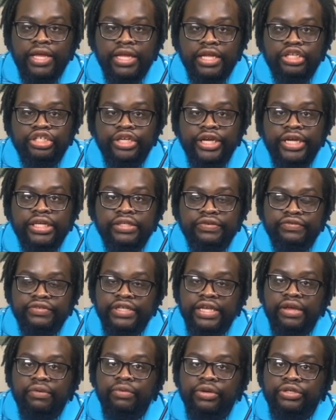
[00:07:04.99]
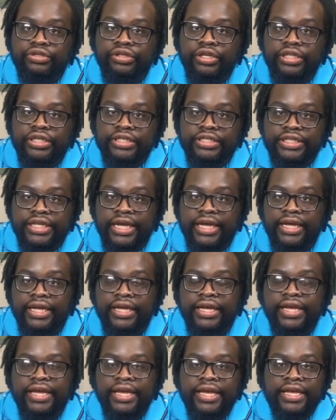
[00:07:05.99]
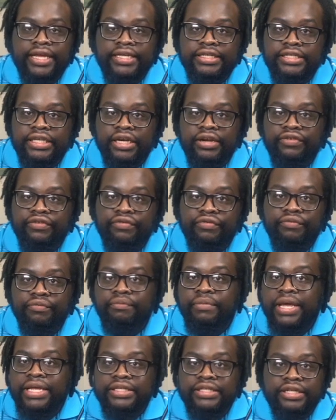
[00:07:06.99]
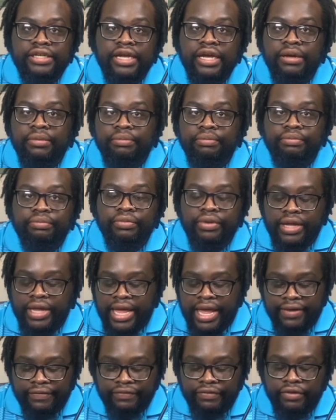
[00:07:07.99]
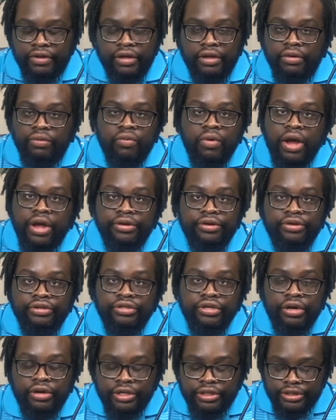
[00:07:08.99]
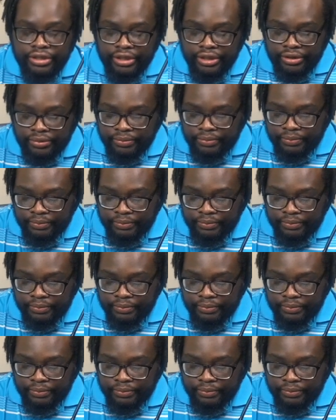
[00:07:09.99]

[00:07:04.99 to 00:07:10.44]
chance of saying what you need to say instead of messing up while you're talking to them.